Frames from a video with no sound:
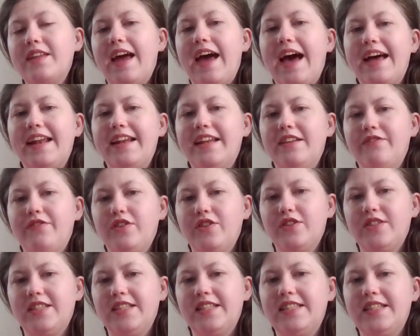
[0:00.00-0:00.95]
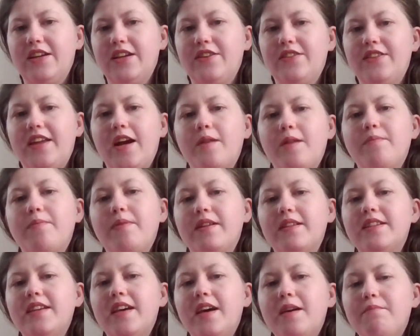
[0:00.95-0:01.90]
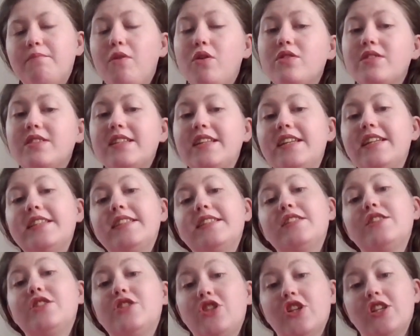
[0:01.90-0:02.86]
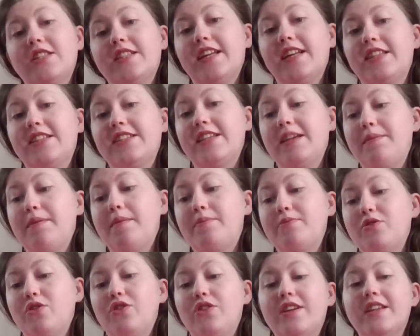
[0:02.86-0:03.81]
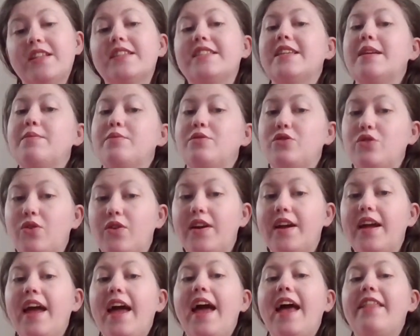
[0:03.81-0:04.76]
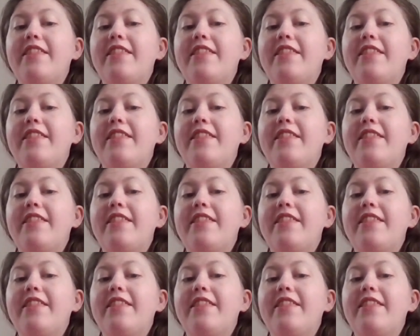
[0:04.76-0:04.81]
they added a few scenes here and there, but mostly it's just like the same episode. You get the same story.